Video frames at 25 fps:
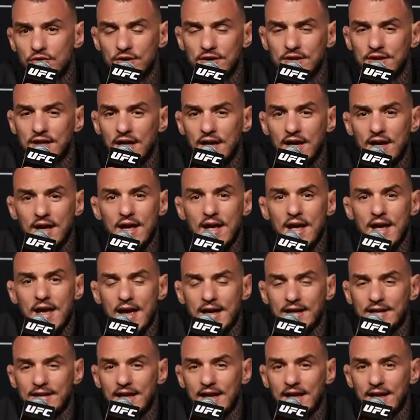And
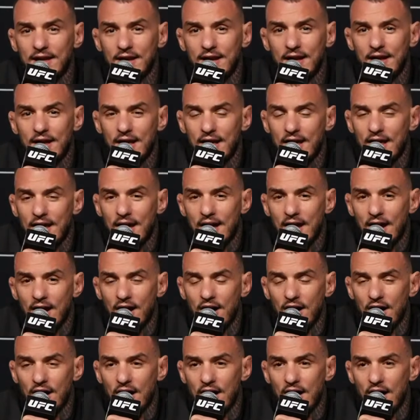then
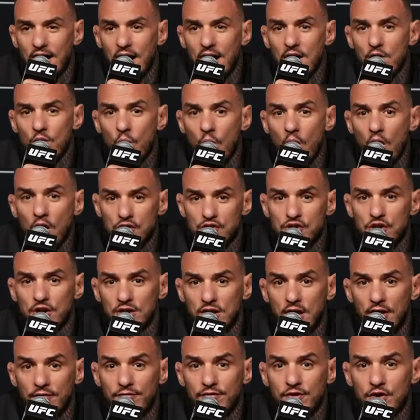I watched
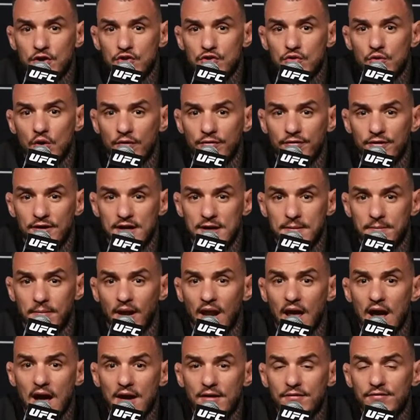a video of him
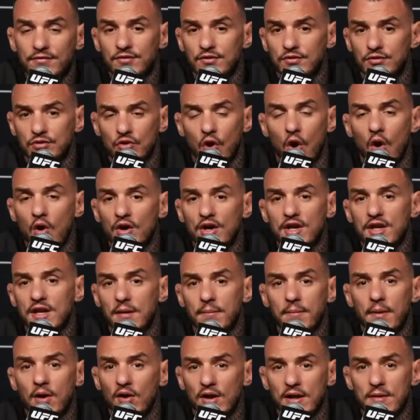live talking
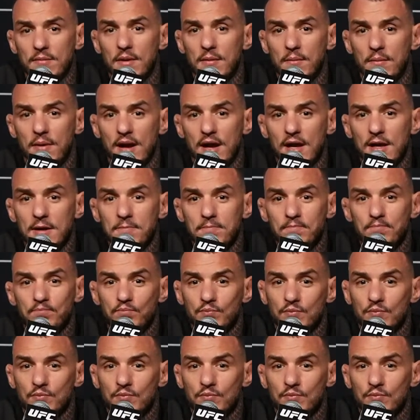about MMA.